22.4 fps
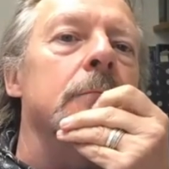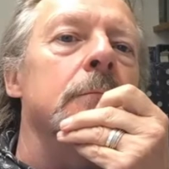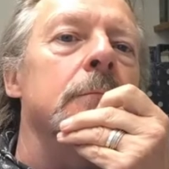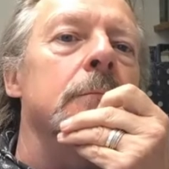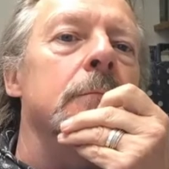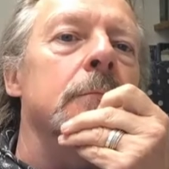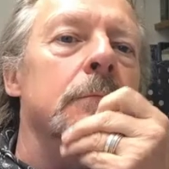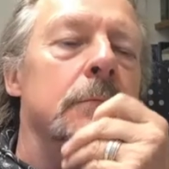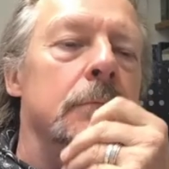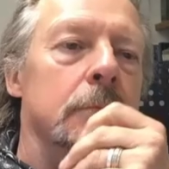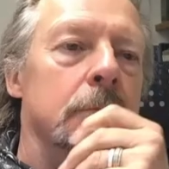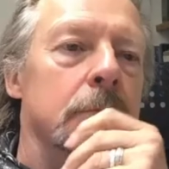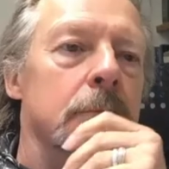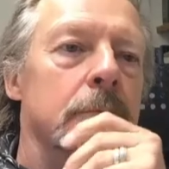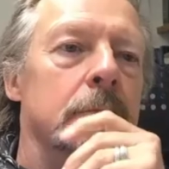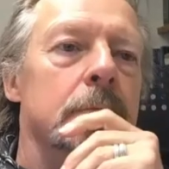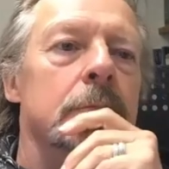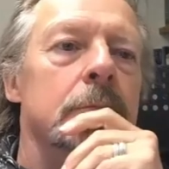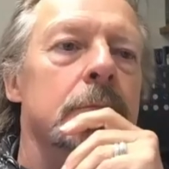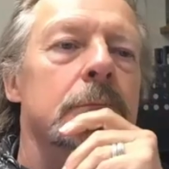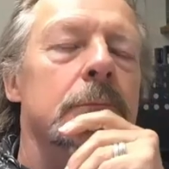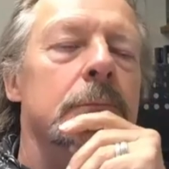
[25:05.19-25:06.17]
because you are
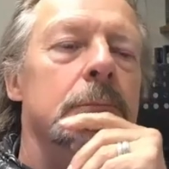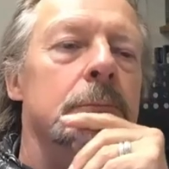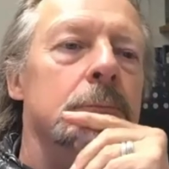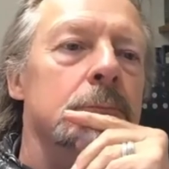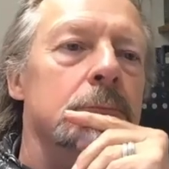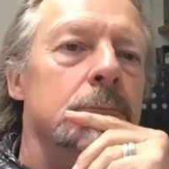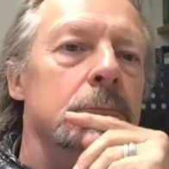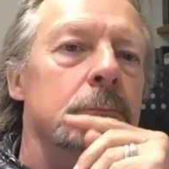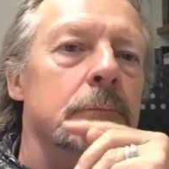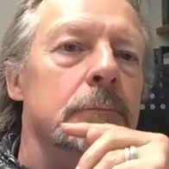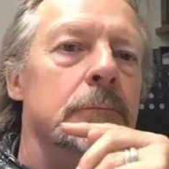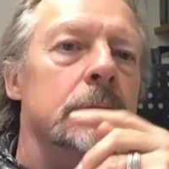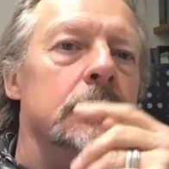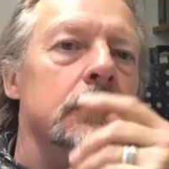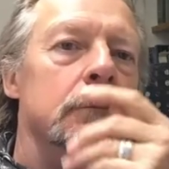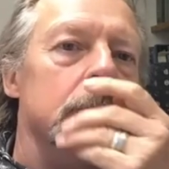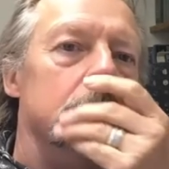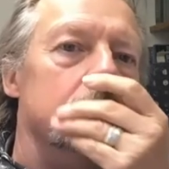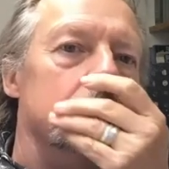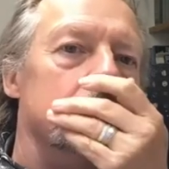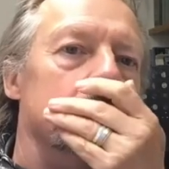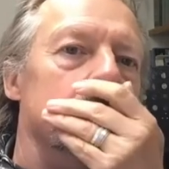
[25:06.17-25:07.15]
literally passing
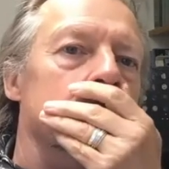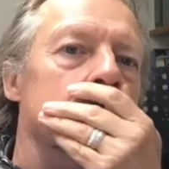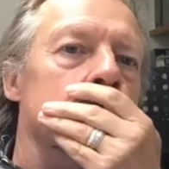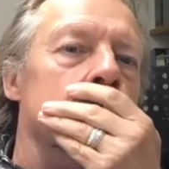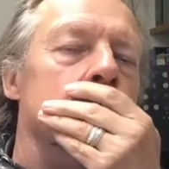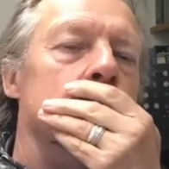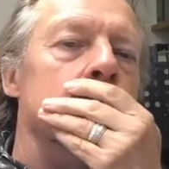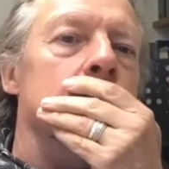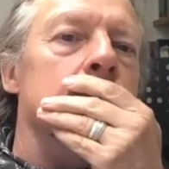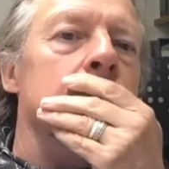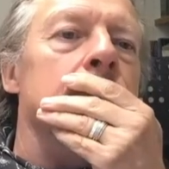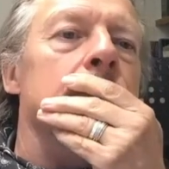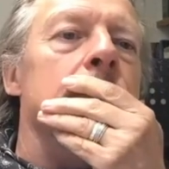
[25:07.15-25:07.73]
through them.